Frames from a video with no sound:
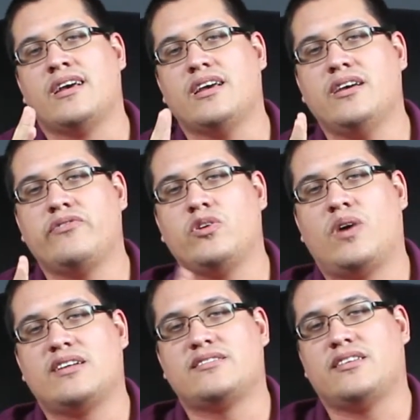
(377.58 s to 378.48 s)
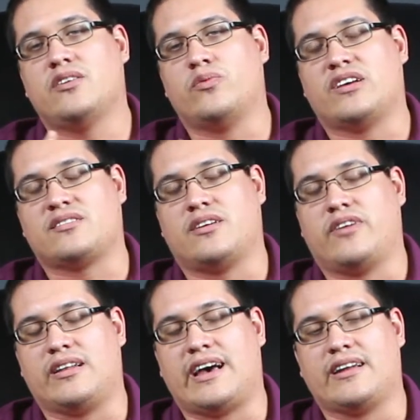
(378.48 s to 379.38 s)
If you want to see the rest of
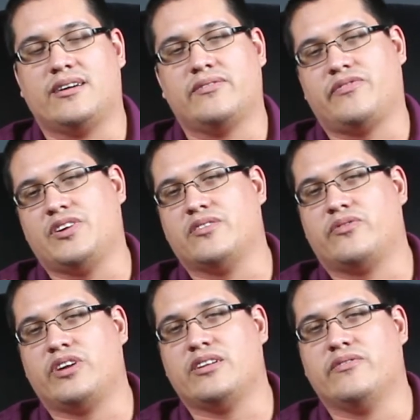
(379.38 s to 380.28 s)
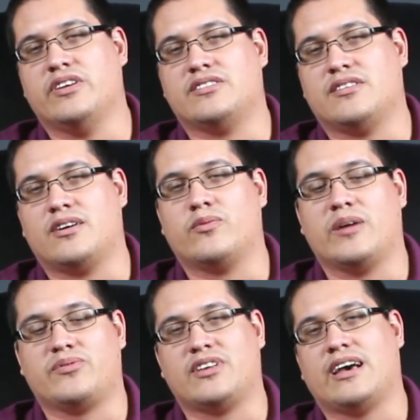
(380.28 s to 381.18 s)
our lineup, feel free to visit our
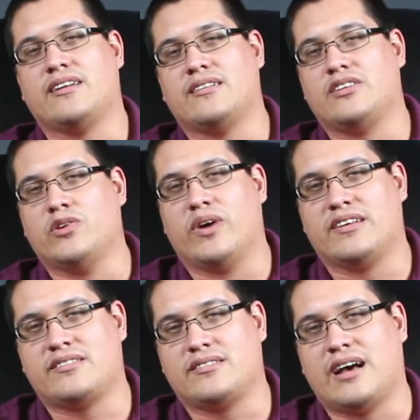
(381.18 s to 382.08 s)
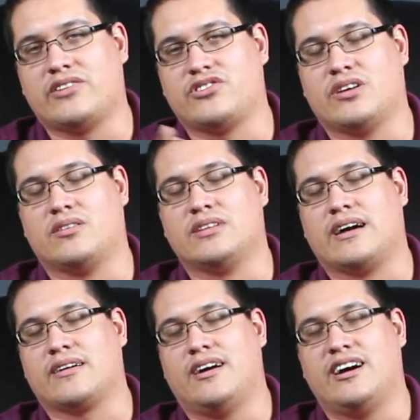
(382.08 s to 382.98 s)
website, U S dot shuttle
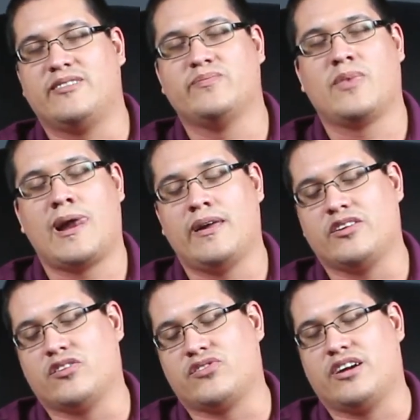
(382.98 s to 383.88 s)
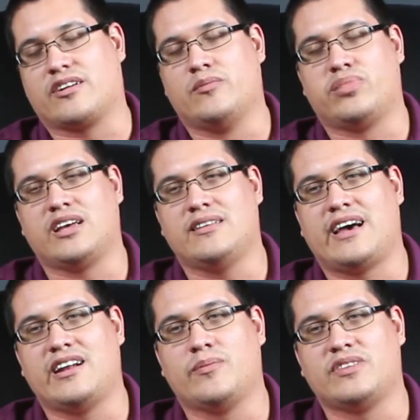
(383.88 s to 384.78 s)
dot com. You'll see our complete
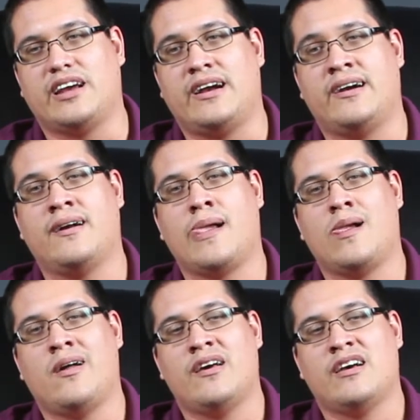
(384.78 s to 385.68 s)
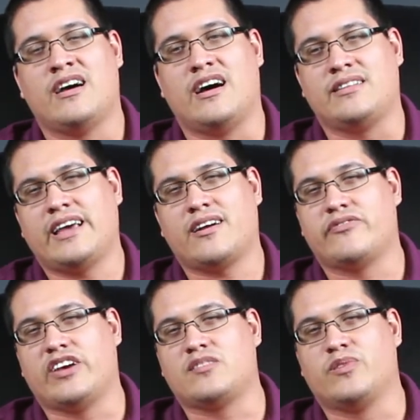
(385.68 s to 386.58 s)
lineup there. Uh, like our
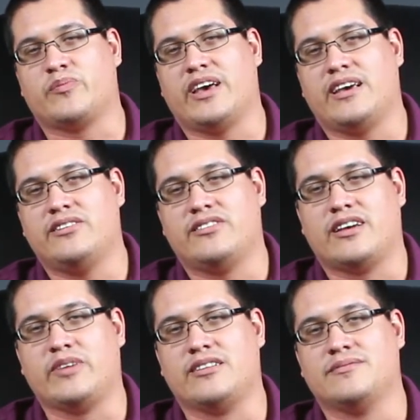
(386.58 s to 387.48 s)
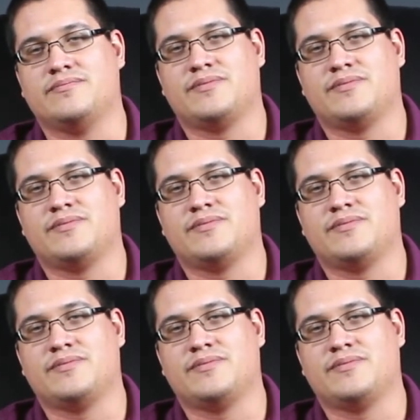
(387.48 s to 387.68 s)
Facebook page. I mean,